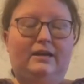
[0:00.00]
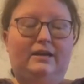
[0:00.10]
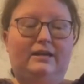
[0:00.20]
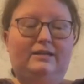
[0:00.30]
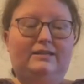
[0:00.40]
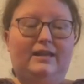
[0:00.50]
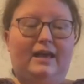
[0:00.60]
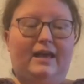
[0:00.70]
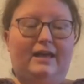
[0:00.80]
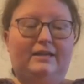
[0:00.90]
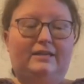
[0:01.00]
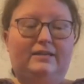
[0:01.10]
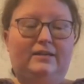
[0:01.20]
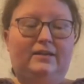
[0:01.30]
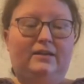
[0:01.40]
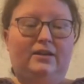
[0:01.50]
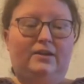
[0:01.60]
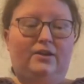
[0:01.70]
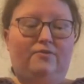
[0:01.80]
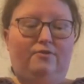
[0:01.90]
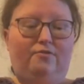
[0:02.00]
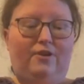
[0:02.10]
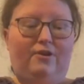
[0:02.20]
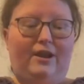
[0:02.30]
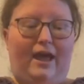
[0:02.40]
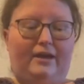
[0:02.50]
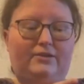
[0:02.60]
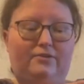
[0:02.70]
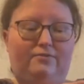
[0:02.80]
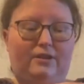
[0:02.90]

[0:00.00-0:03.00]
is that if you're very active